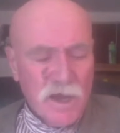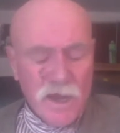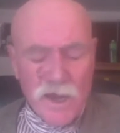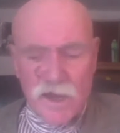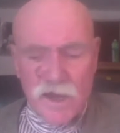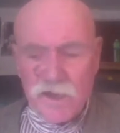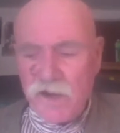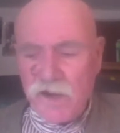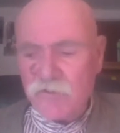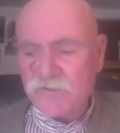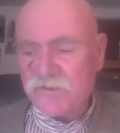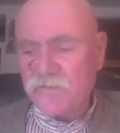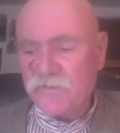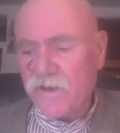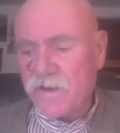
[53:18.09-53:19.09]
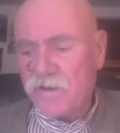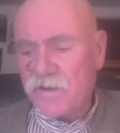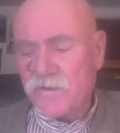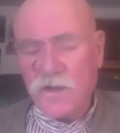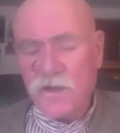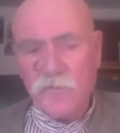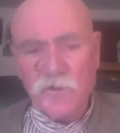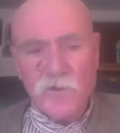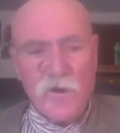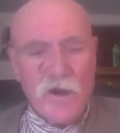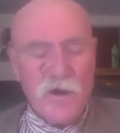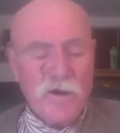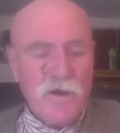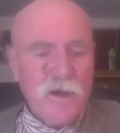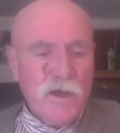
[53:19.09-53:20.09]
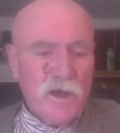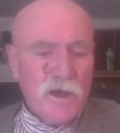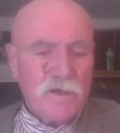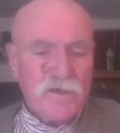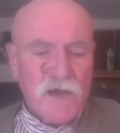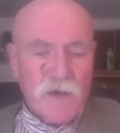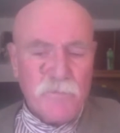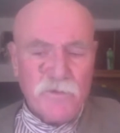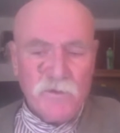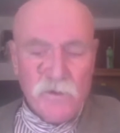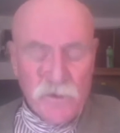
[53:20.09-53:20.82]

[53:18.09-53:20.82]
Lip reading: and I was invited to come along atop an